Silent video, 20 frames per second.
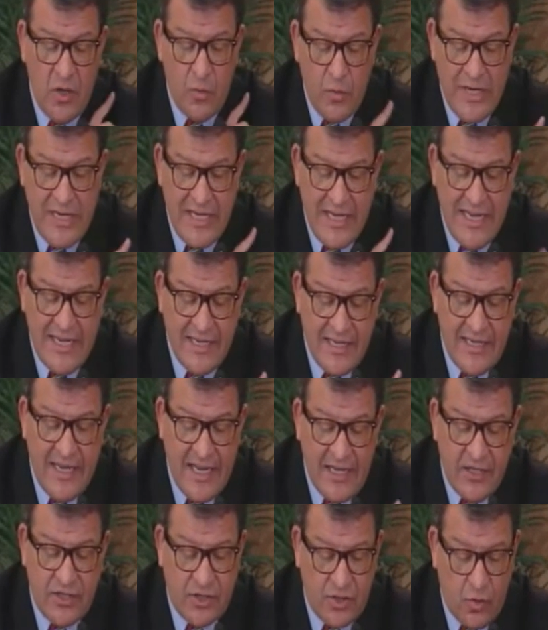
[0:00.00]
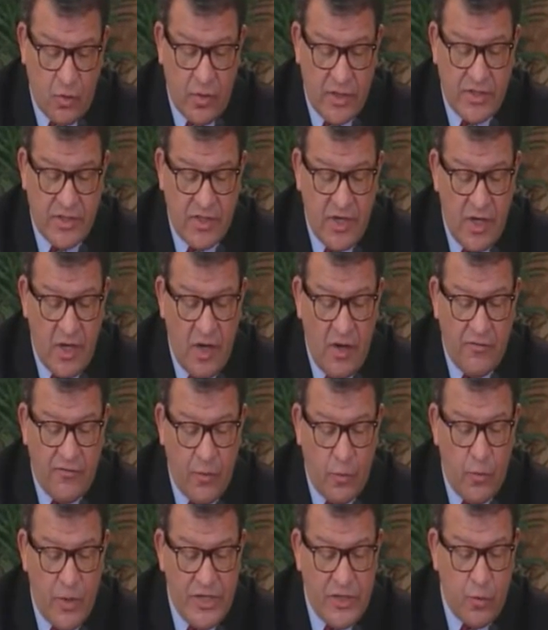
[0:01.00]
we need a data source
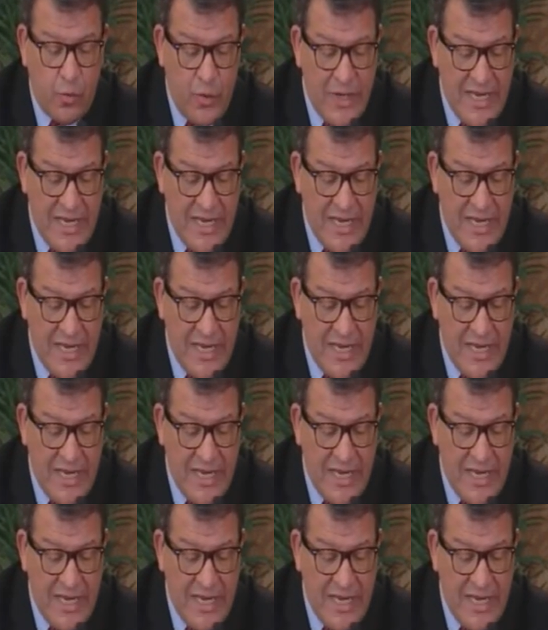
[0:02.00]
from which